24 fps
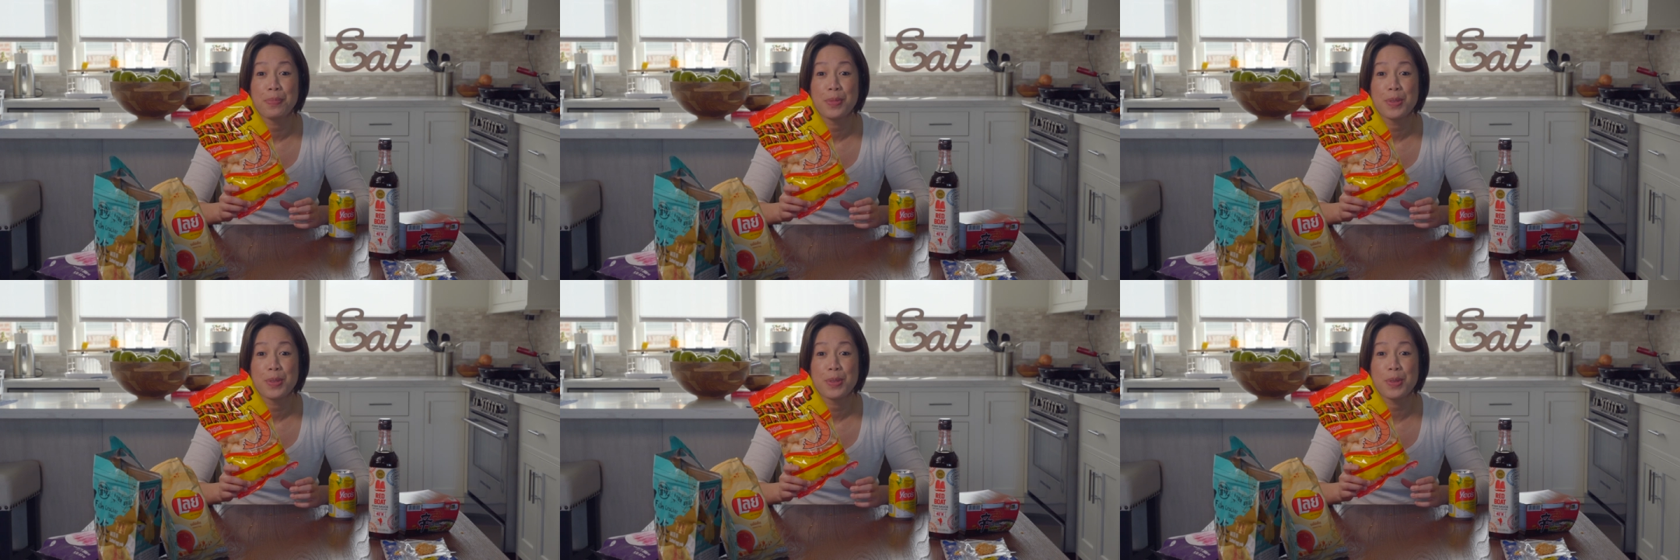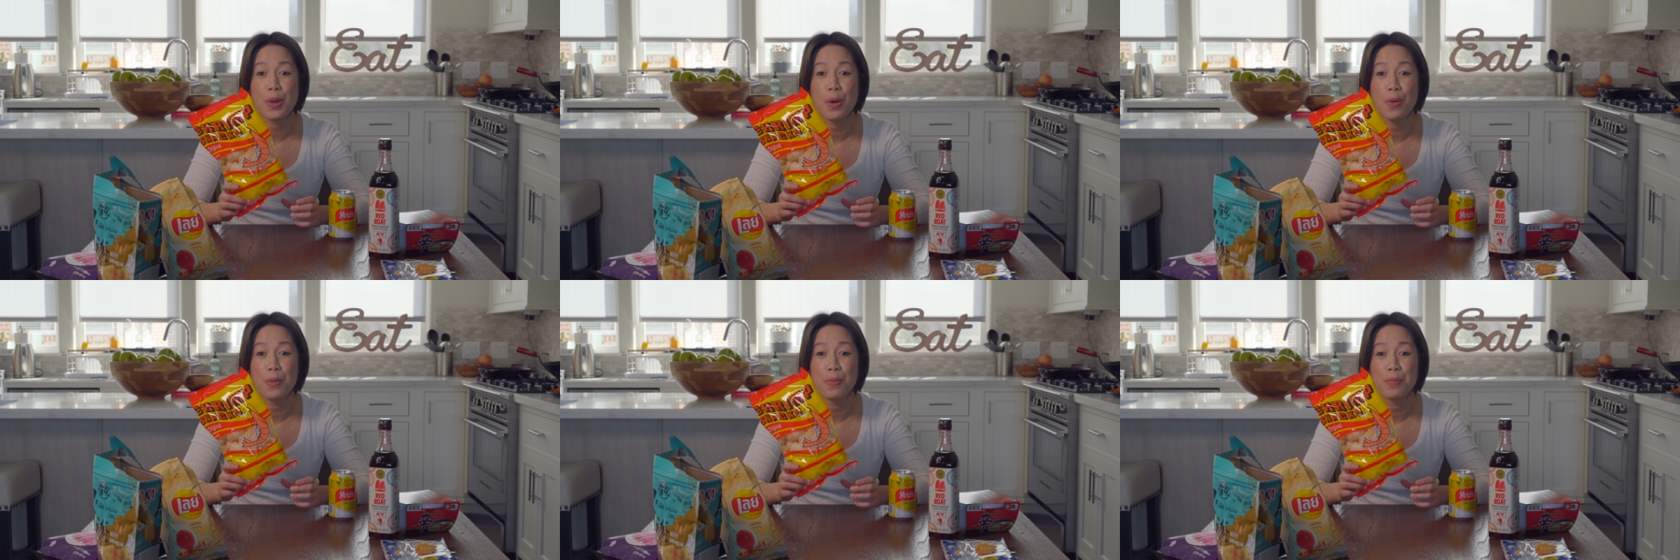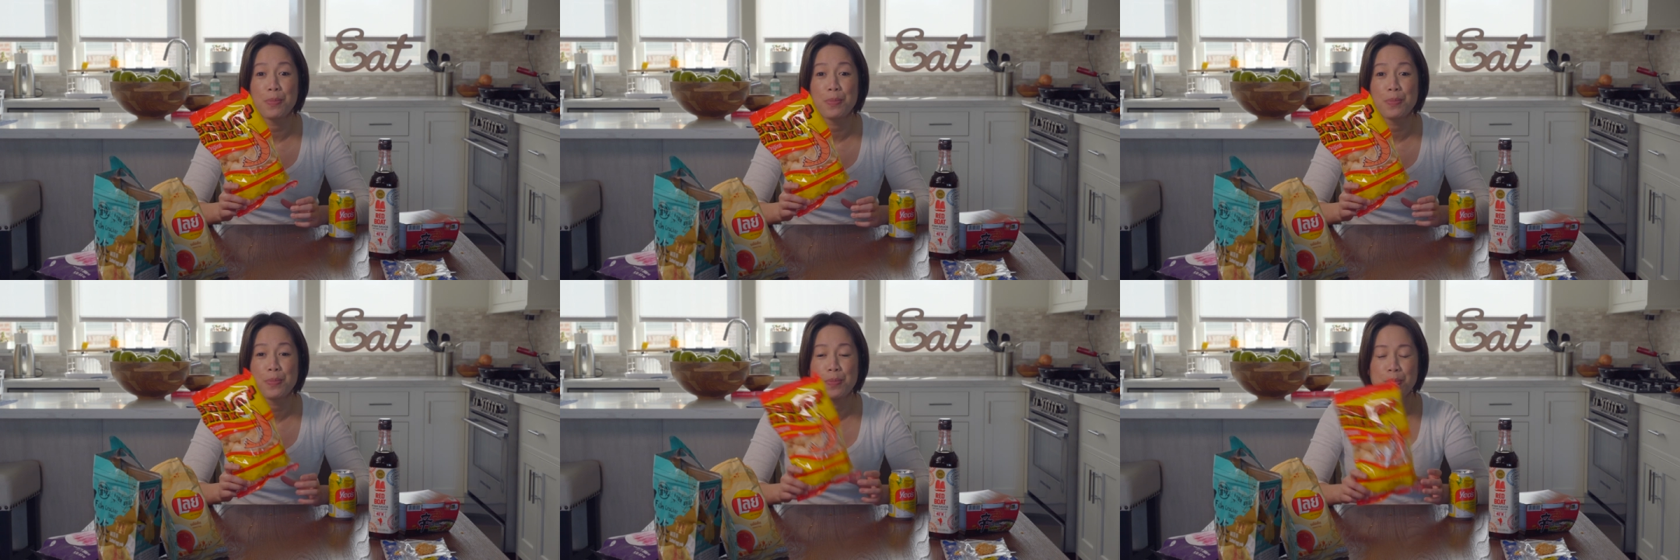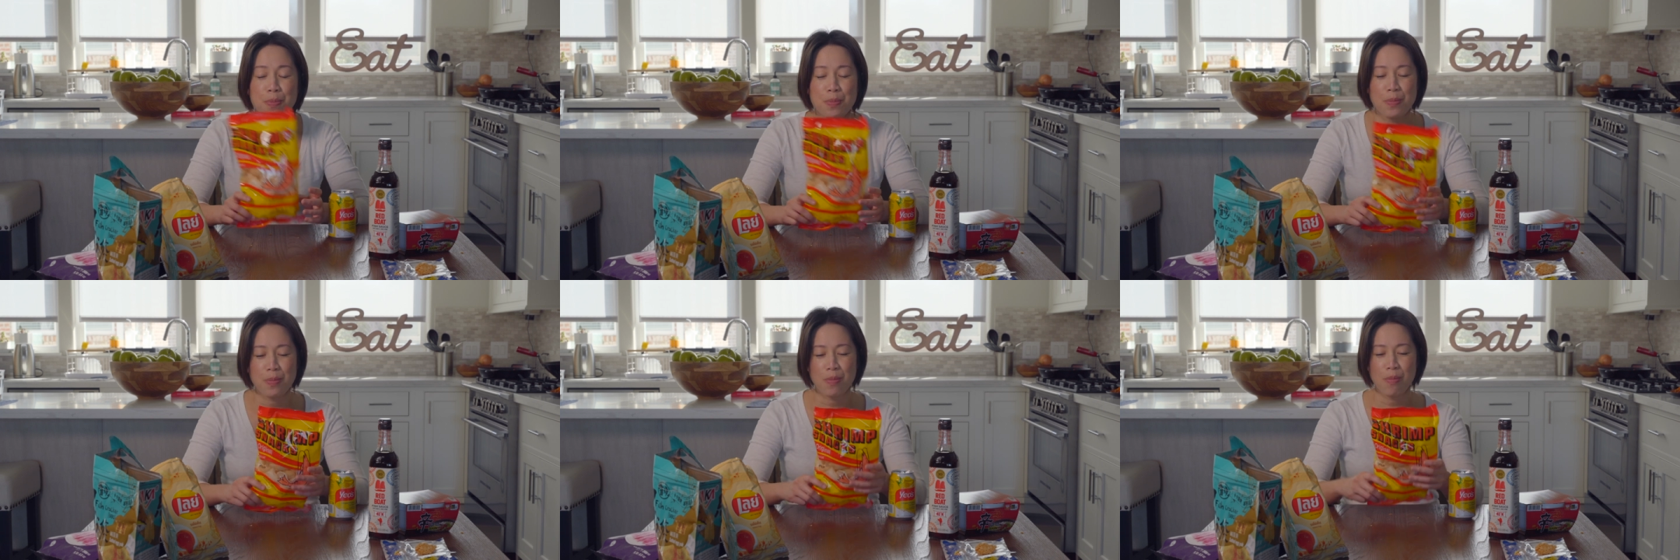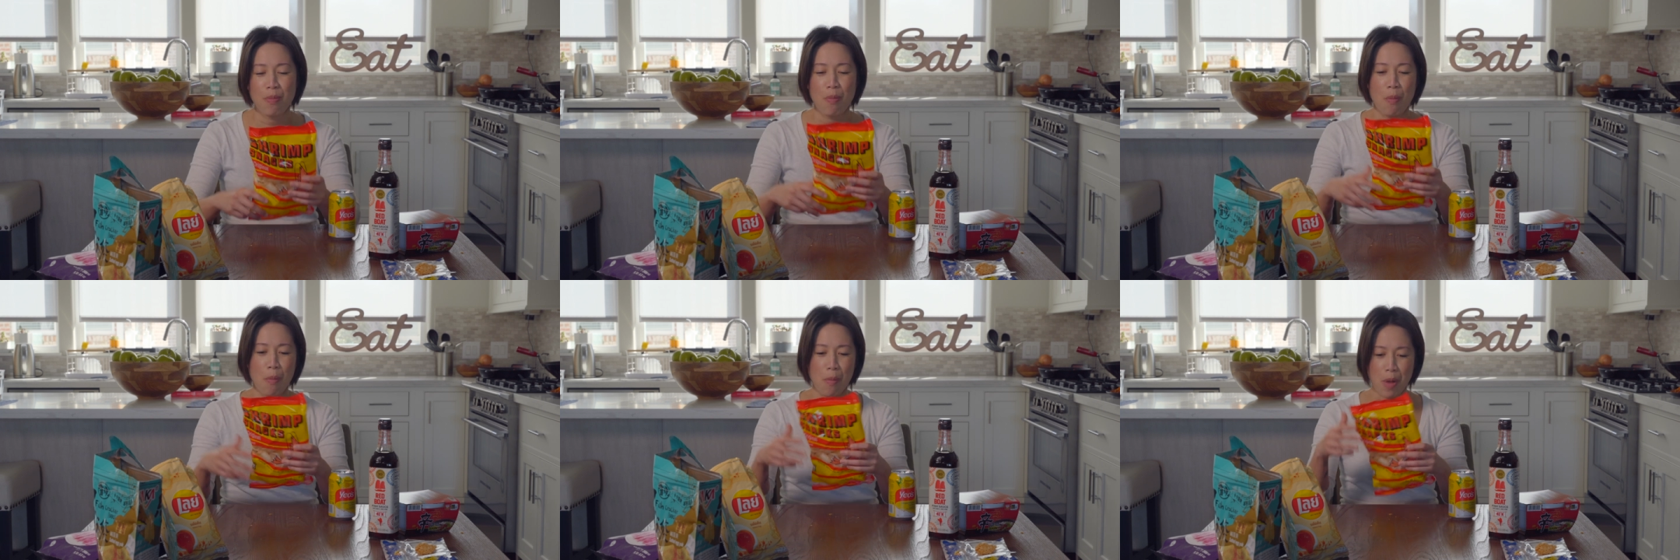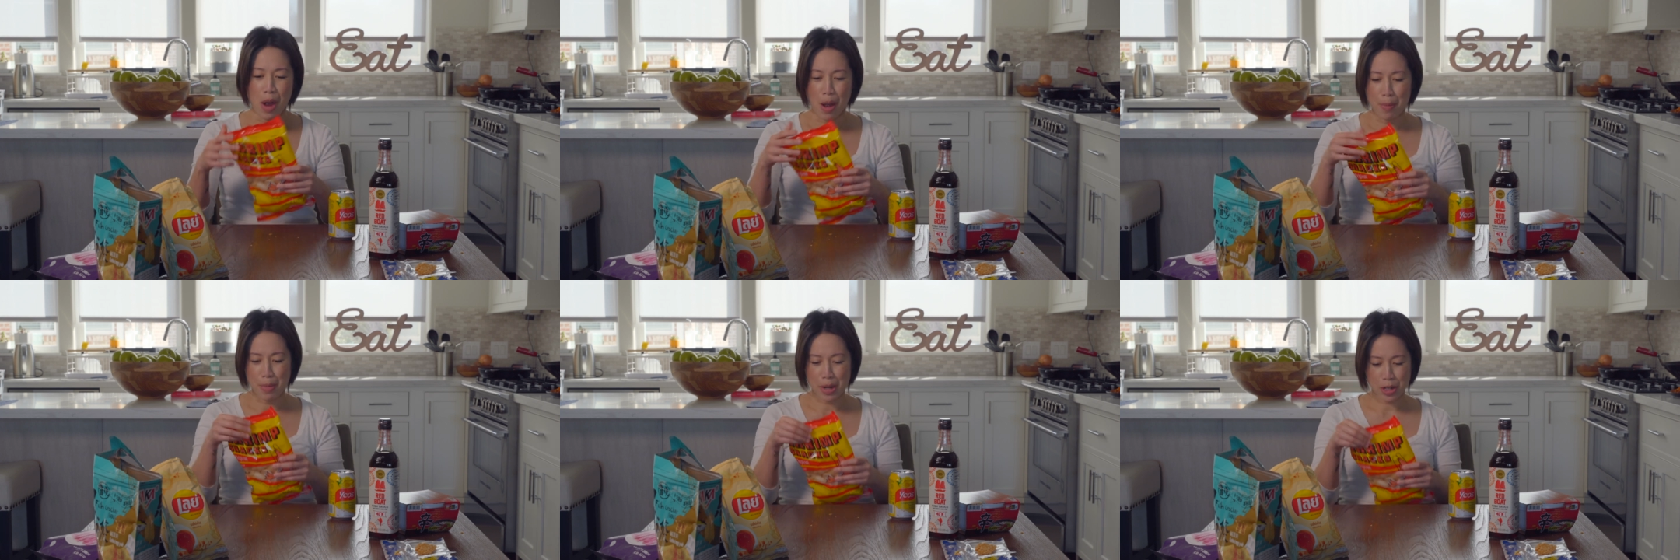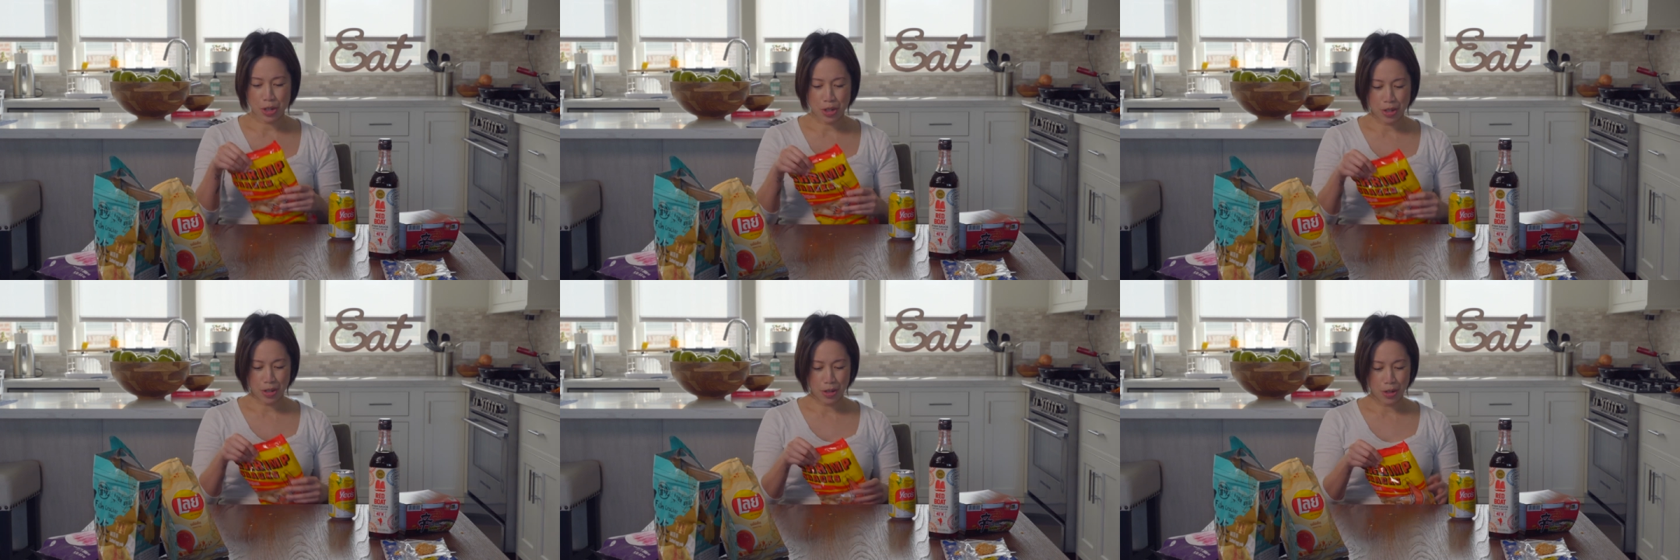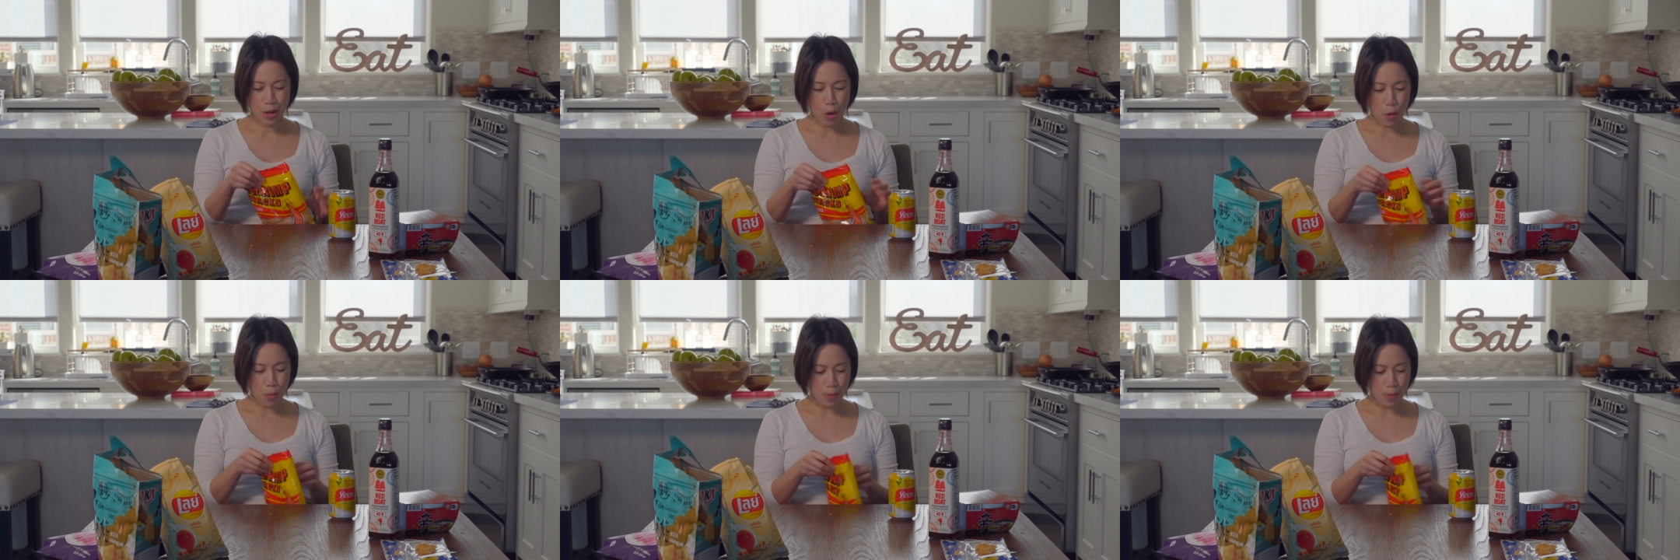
So I'm actually gonna